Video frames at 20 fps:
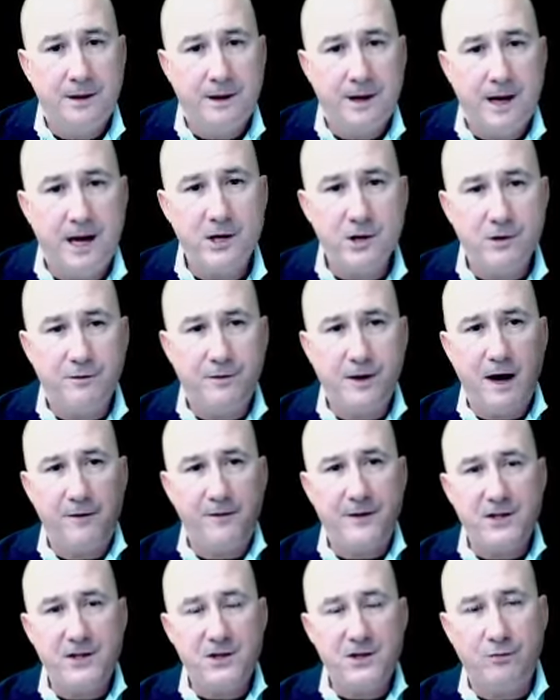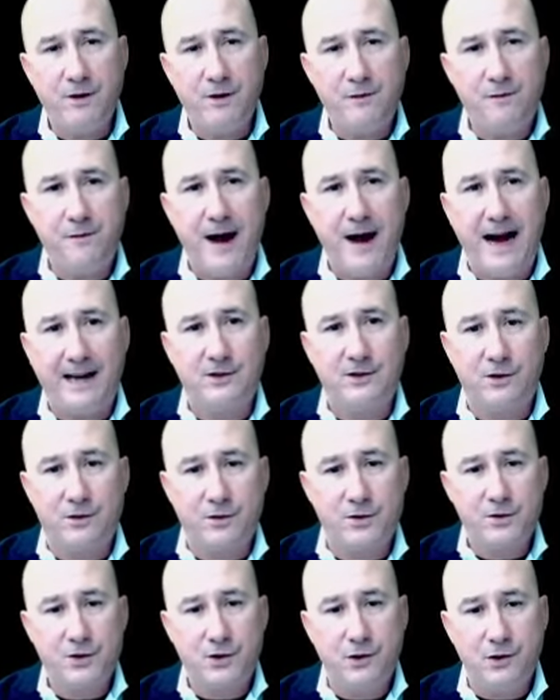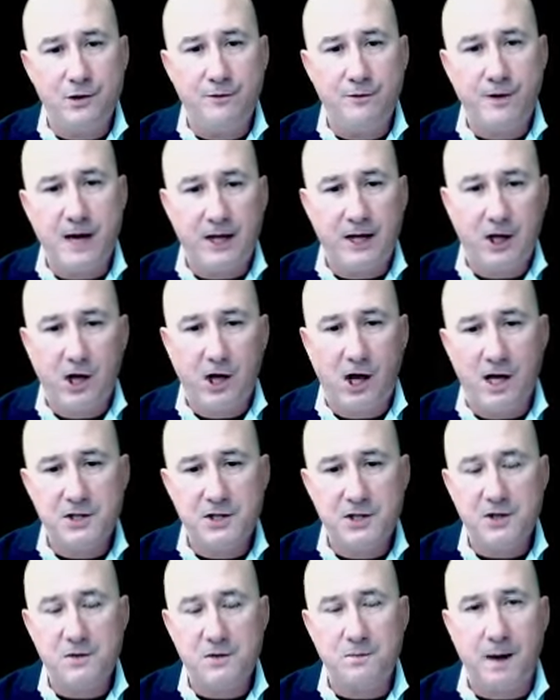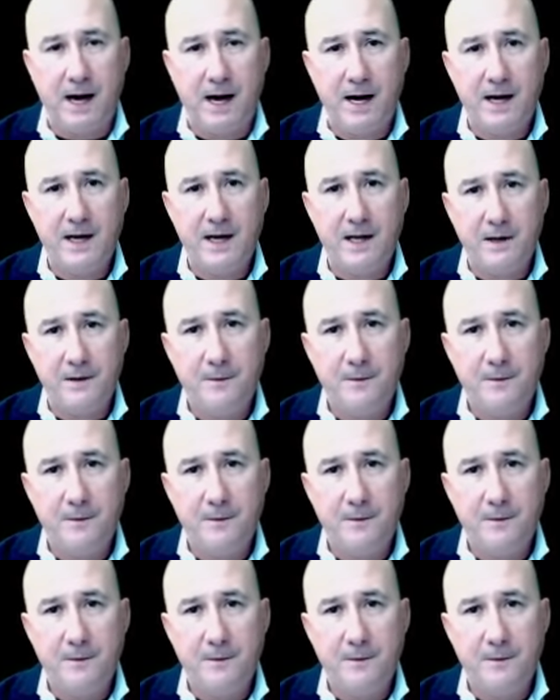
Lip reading: And you've got these three factors. You've got a conscious mind,